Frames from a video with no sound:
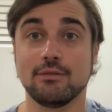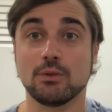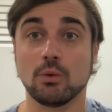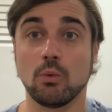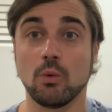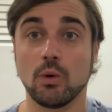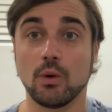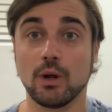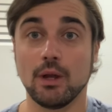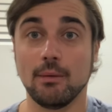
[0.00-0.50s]
to
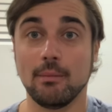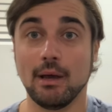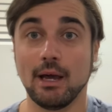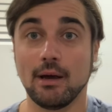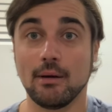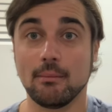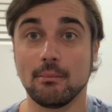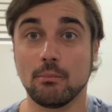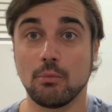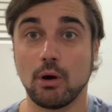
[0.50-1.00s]
worry
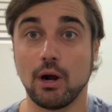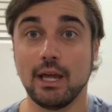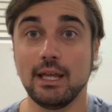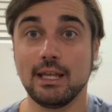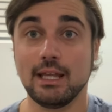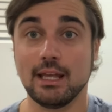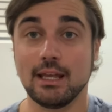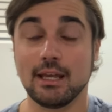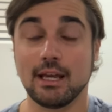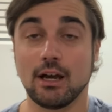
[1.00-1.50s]
about
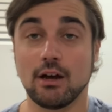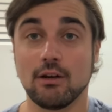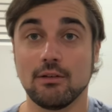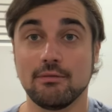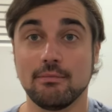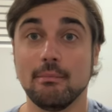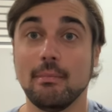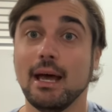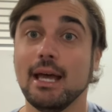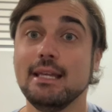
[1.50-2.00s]
breaking off
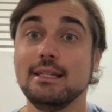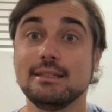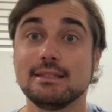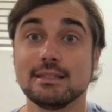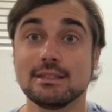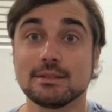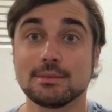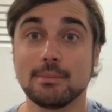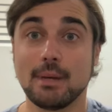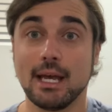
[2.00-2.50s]
baits
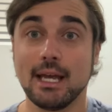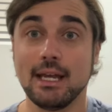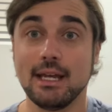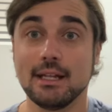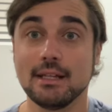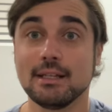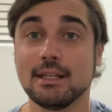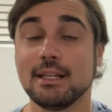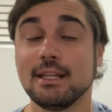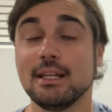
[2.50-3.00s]
as bad.